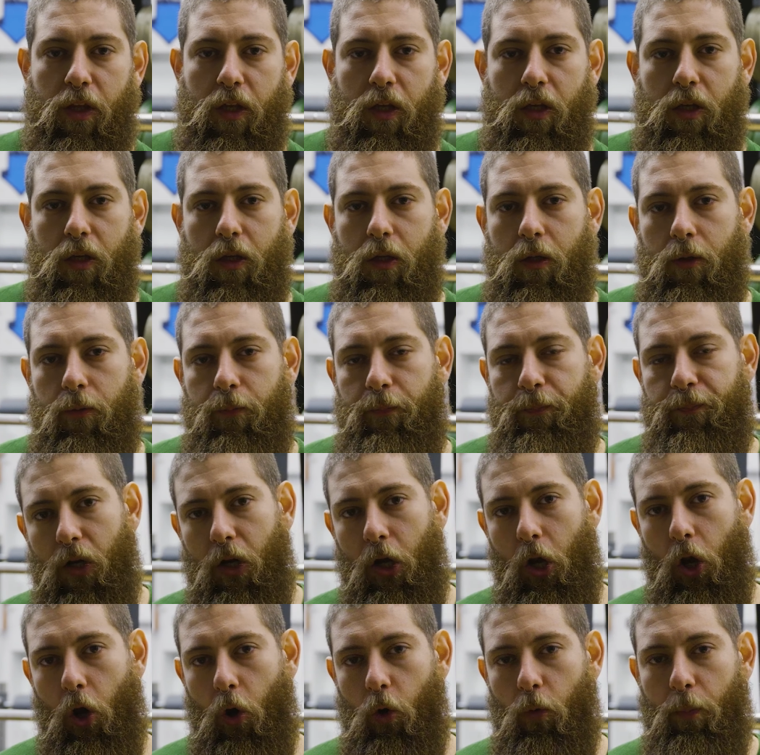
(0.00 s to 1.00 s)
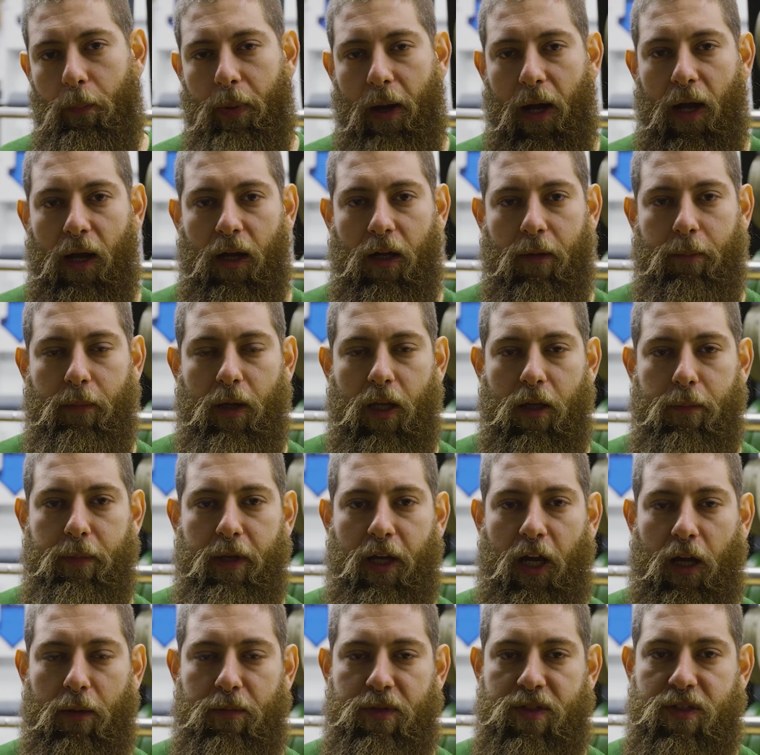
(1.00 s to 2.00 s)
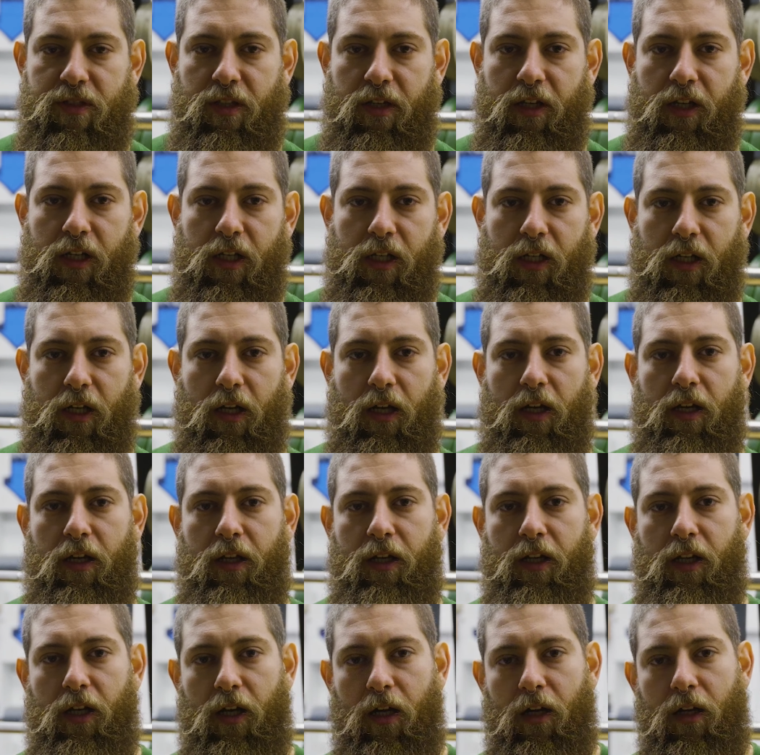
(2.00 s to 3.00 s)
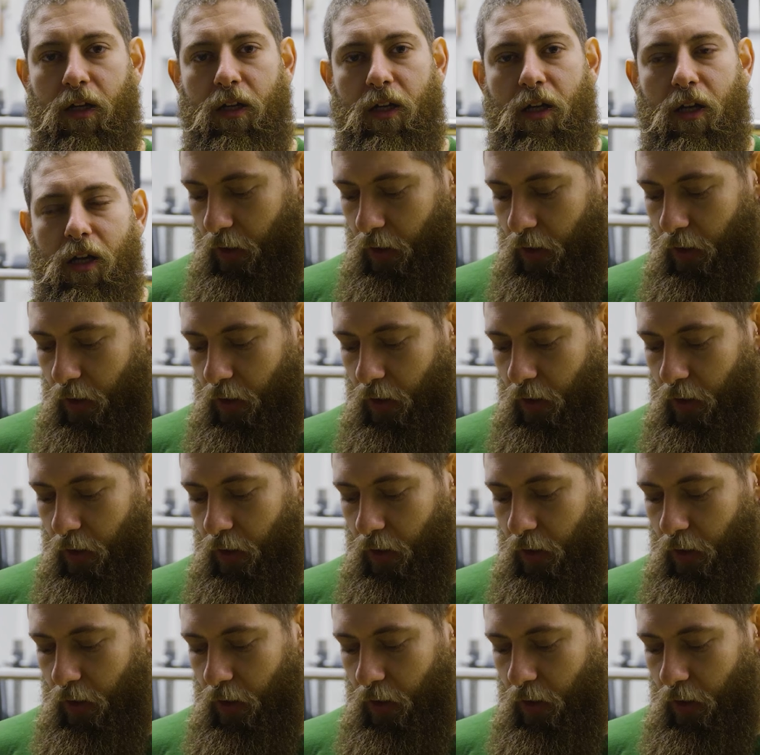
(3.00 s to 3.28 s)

the low back, maybe hamstring area.